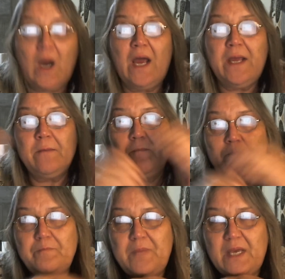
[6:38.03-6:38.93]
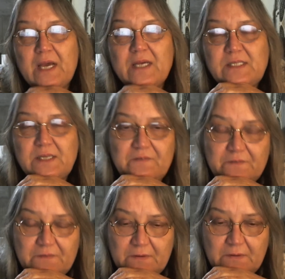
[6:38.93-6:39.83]
Why? Because
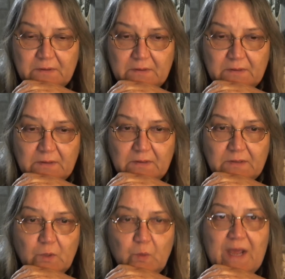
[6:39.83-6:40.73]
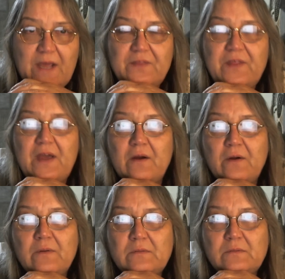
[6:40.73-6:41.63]
of the way
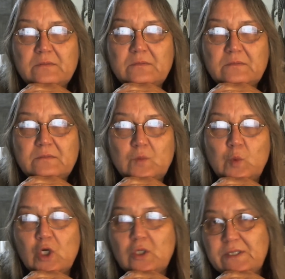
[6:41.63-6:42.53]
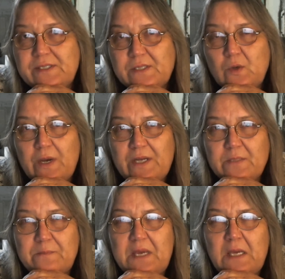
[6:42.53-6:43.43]
their world is
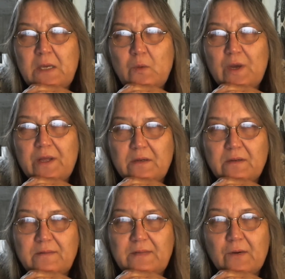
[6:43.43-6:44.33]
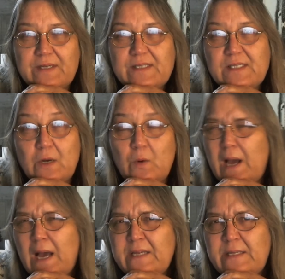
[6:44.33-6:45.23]
going to be when there is
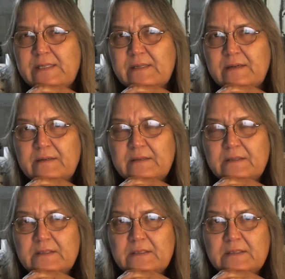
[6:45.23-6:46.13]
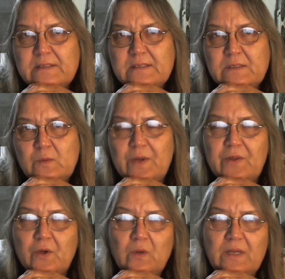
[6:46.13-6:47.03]
no us?
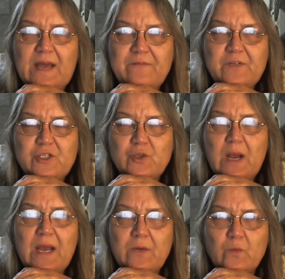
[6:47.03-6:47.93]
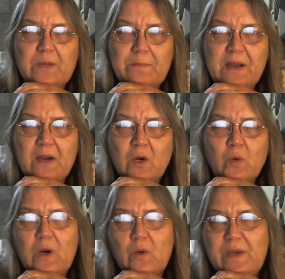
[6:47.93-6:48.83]
When they're left to try and
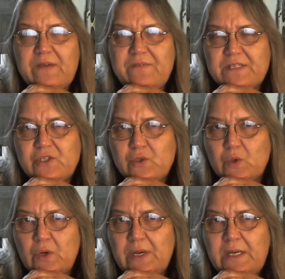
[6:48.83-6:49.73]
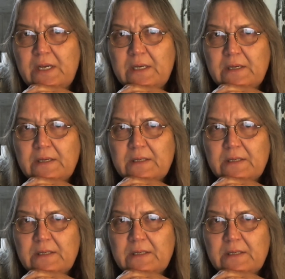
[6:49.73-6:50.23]
repair what we've destroyed?